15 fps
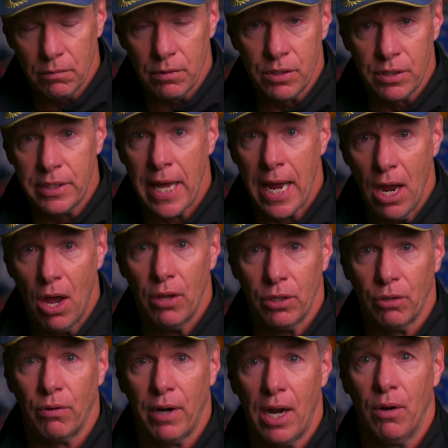stay on
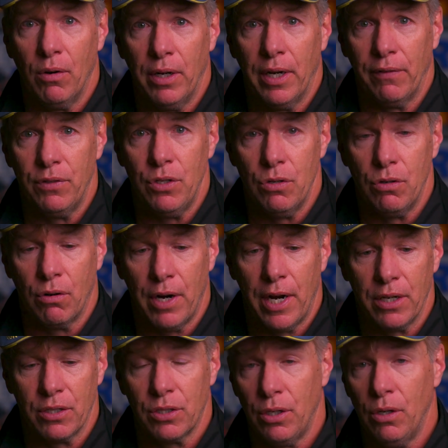the ground after you
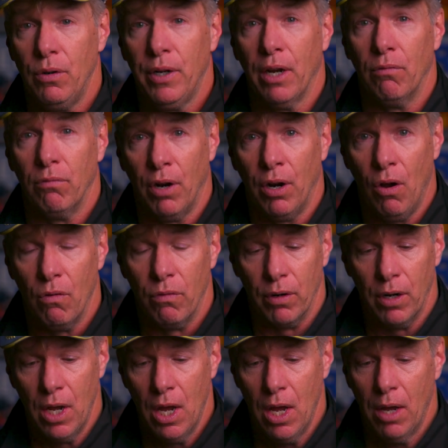crash so you don't get run over.